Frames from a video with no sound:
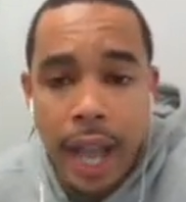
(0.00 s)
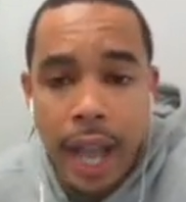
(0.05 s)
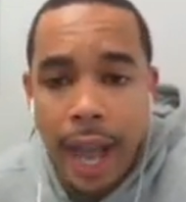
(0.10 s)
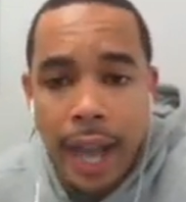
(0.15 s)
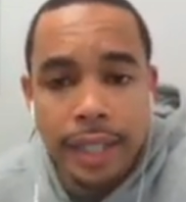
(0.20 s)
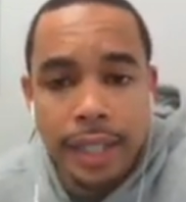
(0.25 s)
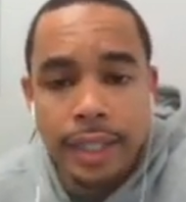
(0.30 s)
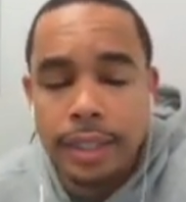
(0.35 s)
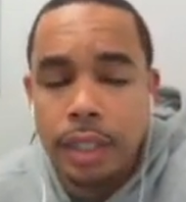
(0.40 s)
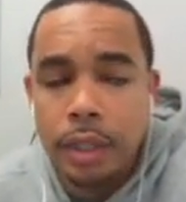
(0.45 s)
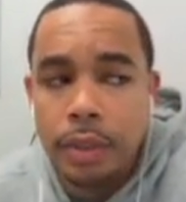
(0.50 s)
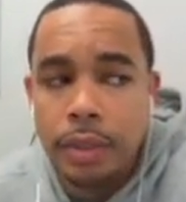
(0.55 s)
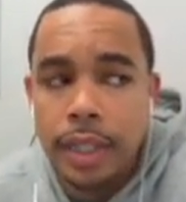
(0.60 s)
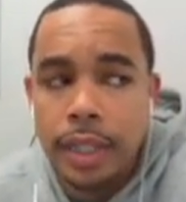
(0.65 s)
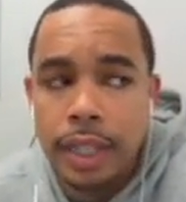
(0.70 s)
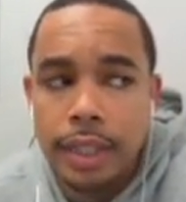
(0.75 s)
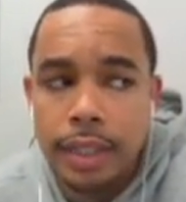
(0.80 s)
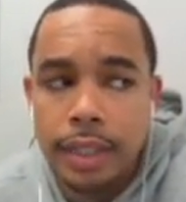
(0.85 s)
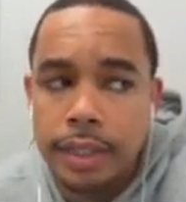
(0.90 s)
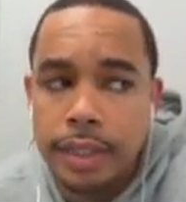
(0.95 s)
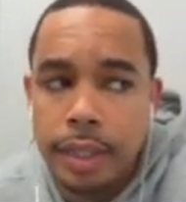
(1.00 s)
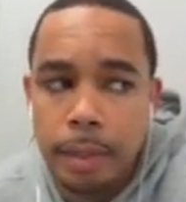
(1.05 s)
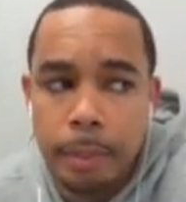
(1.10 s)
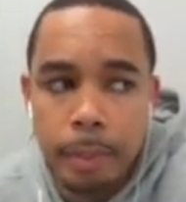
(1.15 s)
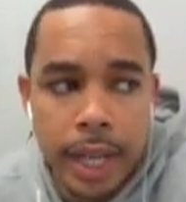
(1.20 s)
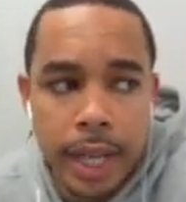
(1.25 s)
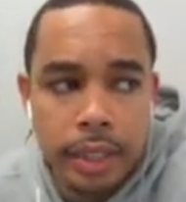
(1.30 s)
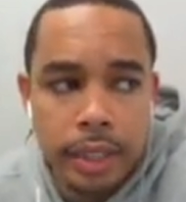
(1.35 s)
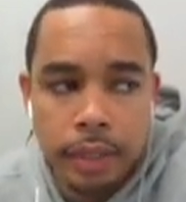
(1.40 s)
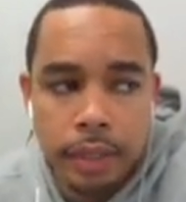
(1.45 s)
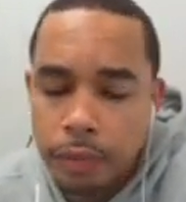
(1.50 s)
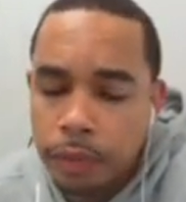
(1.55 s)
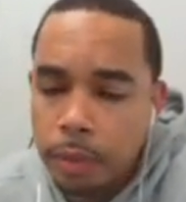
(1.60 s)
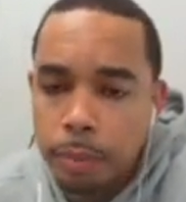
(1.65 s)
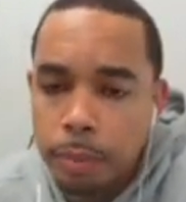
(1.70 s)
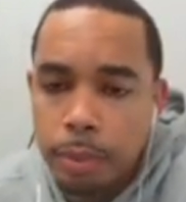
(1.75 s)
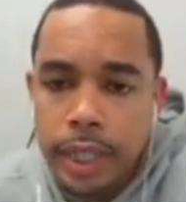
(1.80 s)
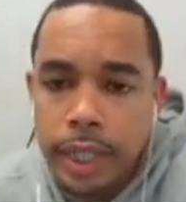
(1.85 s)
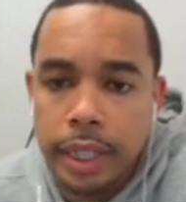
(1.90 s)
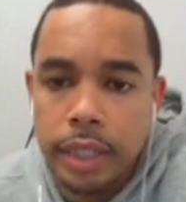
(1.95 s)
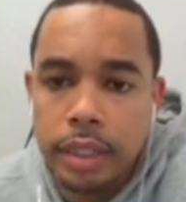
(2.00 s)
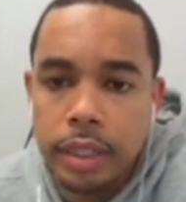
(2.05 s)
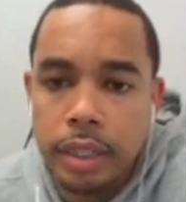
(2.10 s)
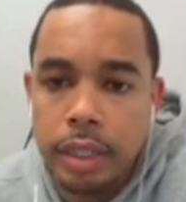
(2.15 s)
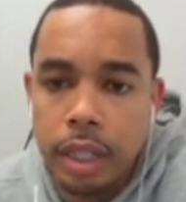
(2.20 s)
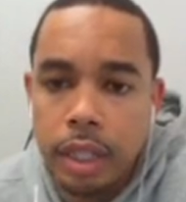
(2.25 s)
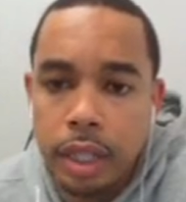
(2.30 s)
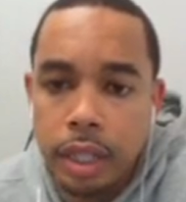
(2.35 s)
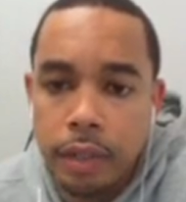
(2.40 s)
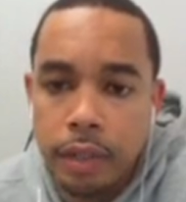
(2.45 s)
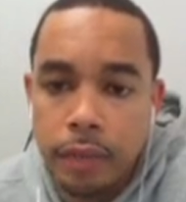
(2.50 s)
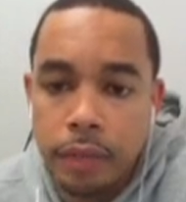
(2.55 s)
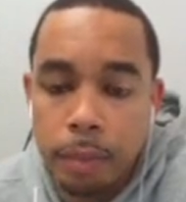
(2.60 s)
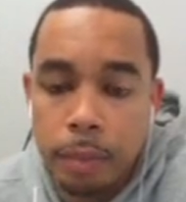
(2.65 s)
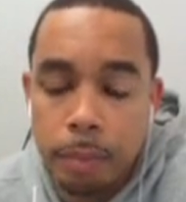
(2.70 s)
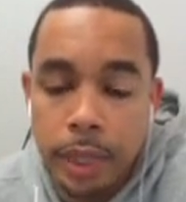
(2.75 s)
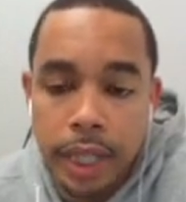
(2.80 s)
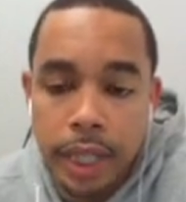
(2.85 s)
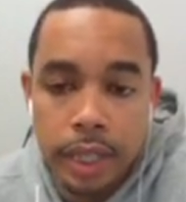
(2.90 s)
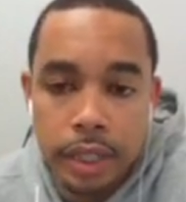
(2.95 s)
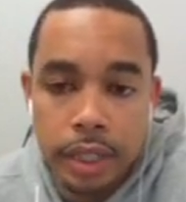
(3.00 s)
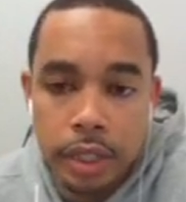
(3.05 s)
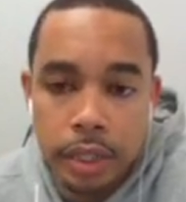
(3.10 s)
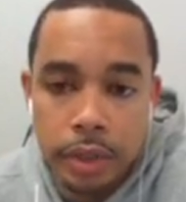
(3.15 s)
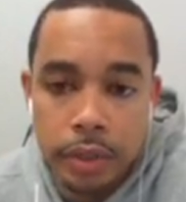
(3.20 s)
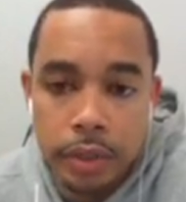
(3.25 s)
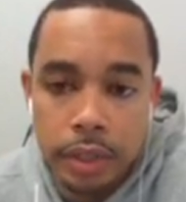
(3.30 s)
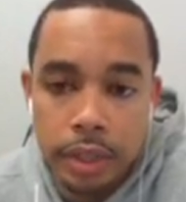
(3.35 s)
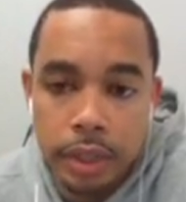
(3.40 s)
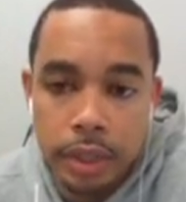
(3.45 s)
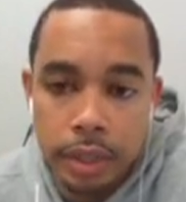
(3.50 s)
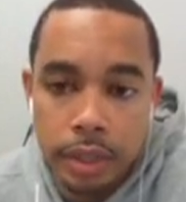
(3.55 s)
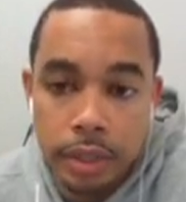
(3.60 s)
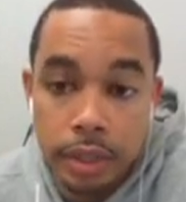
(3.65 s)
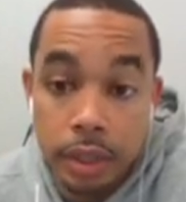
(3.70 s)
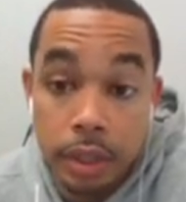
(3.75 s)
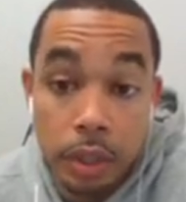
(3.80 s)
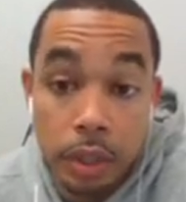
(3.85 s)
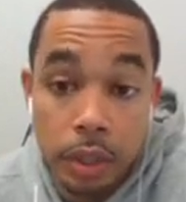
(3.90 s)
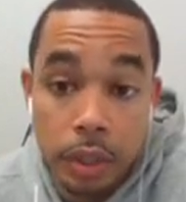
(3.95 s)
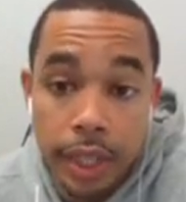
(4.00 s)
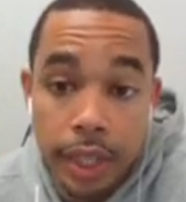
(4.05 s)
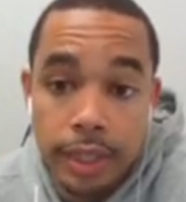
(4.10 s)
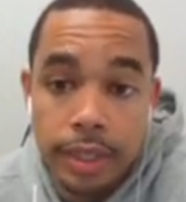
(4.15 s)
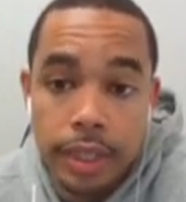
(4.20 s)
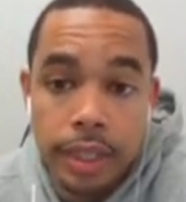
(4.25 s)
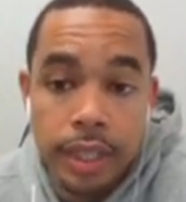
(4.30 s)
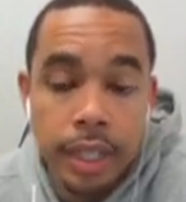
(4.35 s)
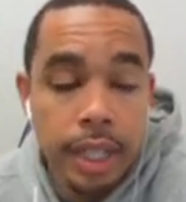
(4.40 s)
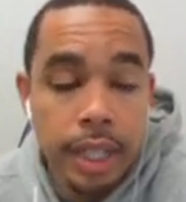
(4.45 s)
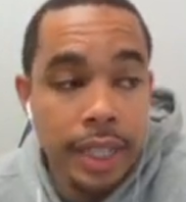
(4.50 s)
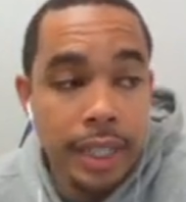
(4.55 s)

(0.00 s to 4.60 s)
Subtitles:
I just don't think this is the matchup for Brianna Jones to go crazy.